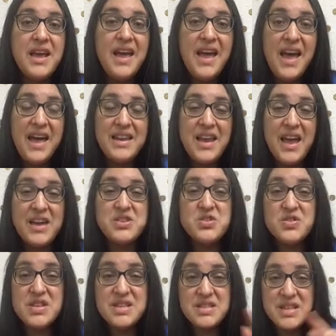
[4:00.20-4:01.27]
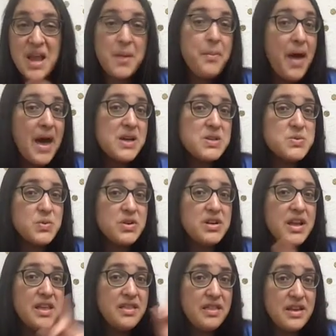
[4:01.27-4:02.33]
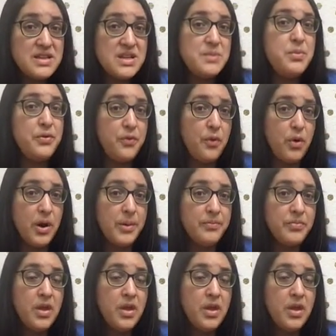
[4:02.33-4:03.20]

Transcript: and enter the same password they did before.